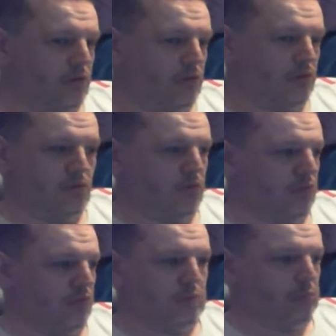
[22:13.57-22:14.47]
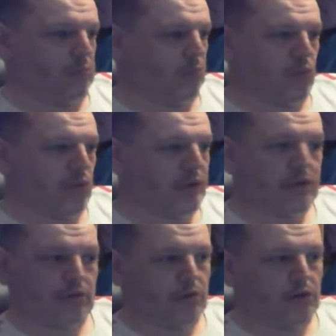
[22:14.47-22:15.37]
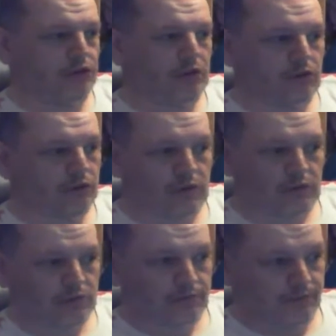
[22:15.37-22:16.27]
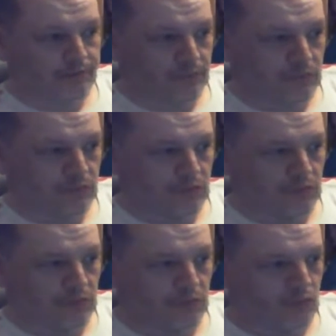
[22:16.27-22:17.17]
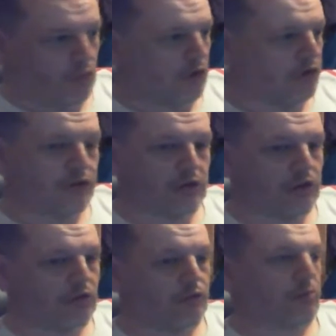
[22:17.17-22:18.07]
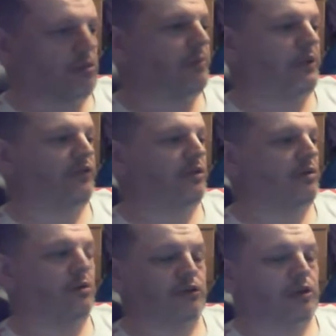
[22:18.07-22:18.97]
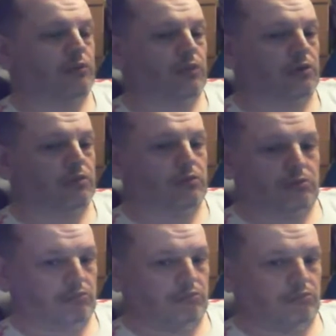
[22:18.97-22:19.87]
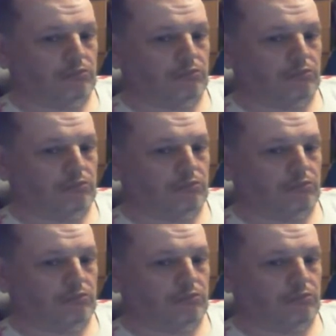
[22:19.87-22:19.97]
So why I did not hear them, why did they not ring my buzzer, I don't know.